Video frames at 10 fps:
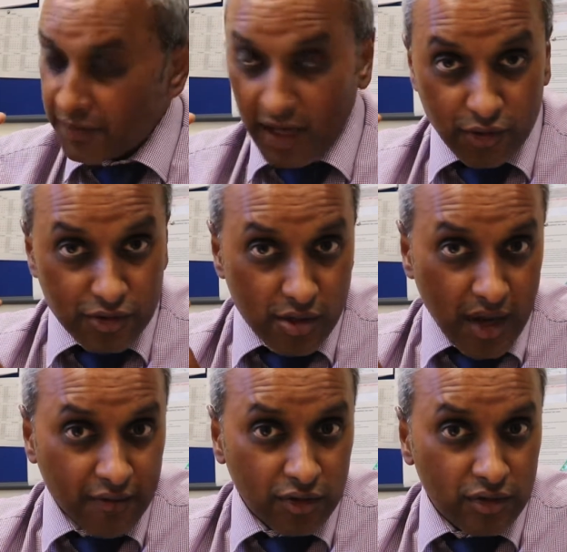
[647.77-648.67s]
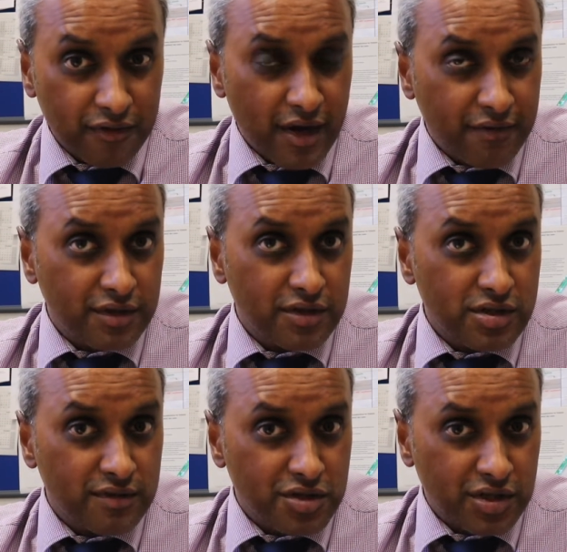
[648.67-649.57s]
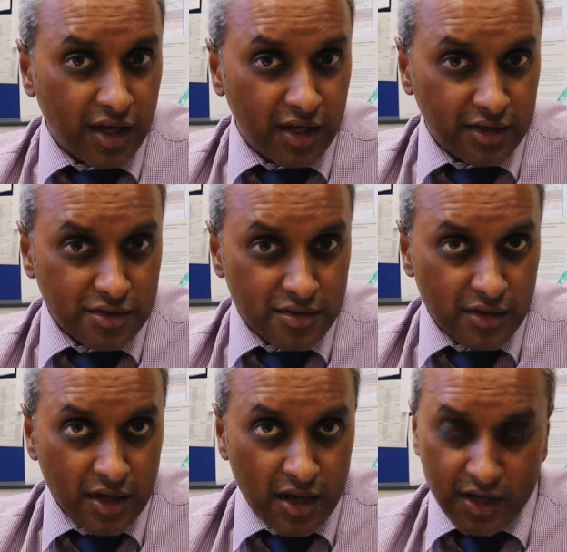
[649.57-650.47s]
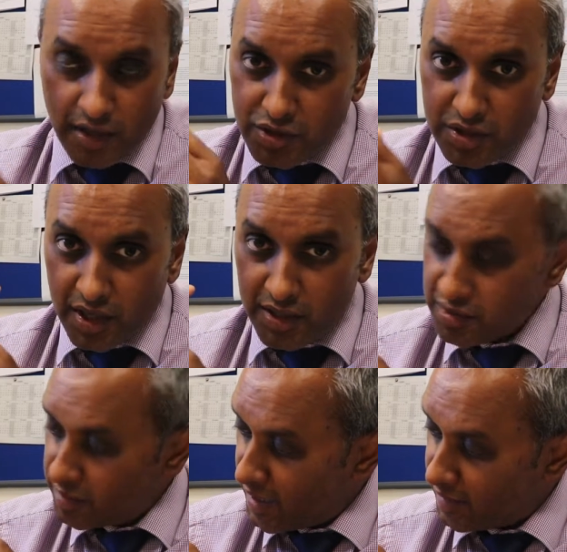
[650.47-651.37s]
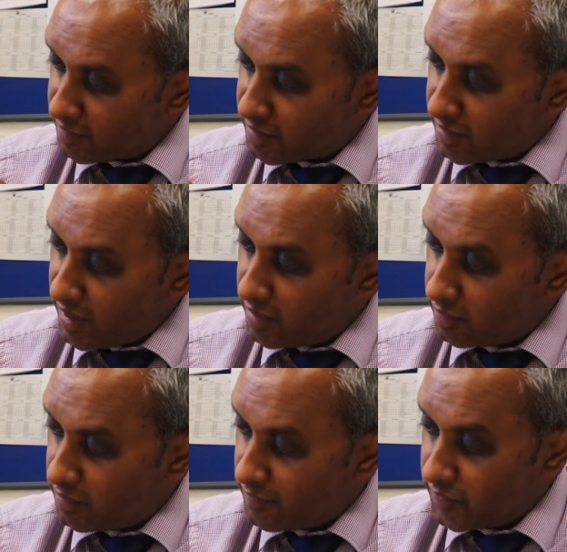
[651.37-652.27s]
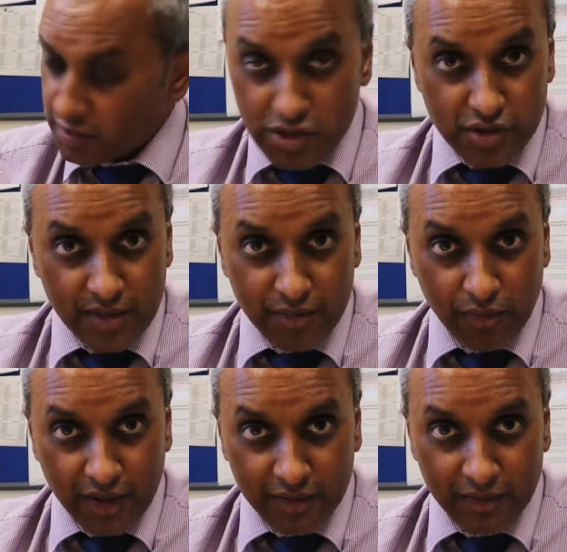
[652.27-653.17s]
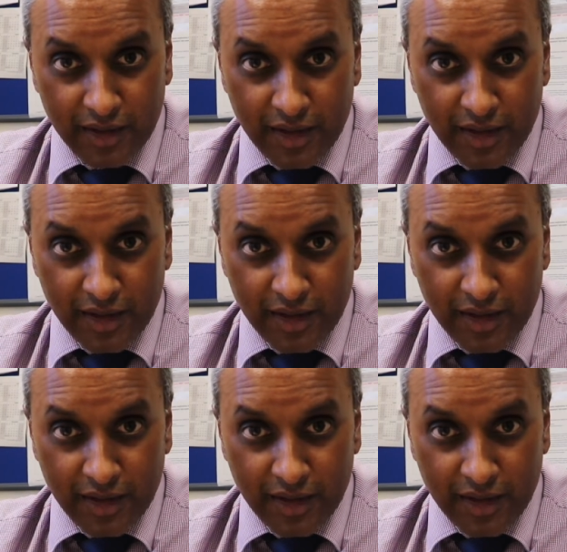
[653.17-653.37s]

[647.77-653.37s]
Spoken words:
And also have a look for evidence of scars. Now, scars on the hand can heal extremely well.